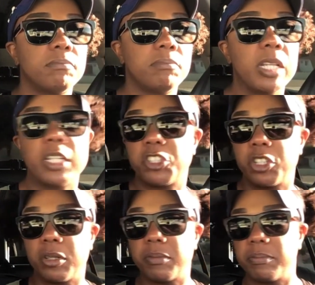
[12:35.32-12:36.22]
unless
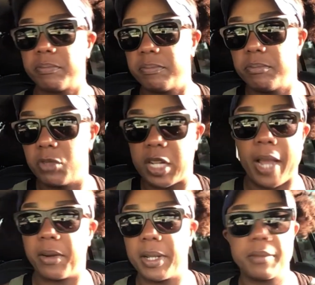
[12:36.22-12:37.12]
you're
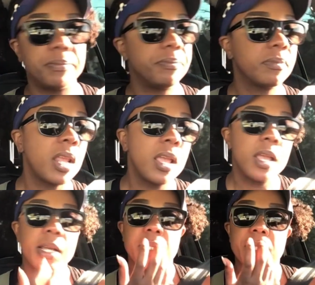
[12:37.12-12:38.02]

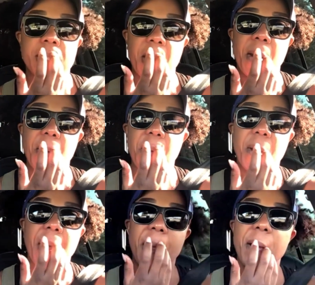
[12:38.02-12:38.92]
retiring. So
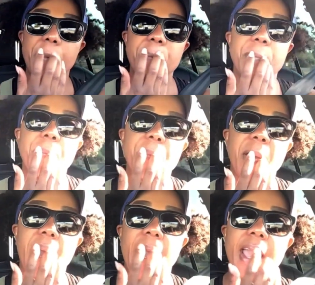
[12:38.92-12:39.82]

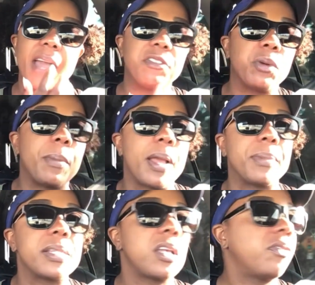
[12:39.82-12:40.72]
um, I have to remind
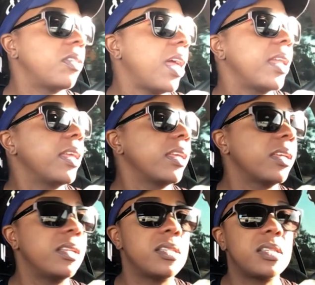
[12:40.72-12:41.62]
myself of that
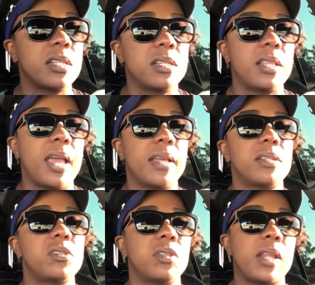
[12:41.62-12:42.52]
and, and stick to
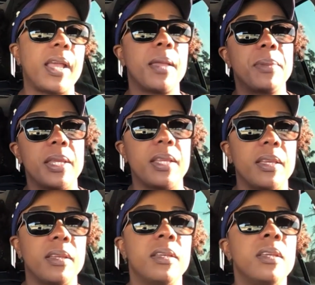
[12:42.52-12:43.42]
that so that I am
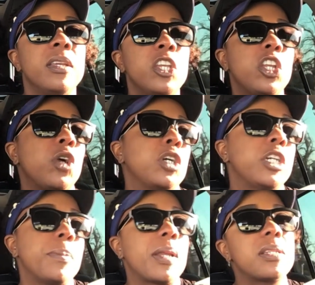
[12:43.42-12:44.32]
getting, you know, a
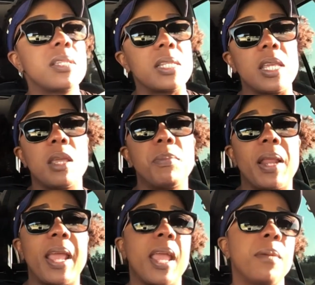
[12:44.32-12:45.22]
good amount of sleep
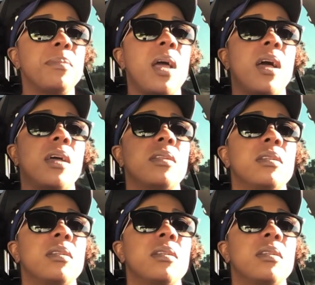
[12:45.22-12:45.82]
and I am not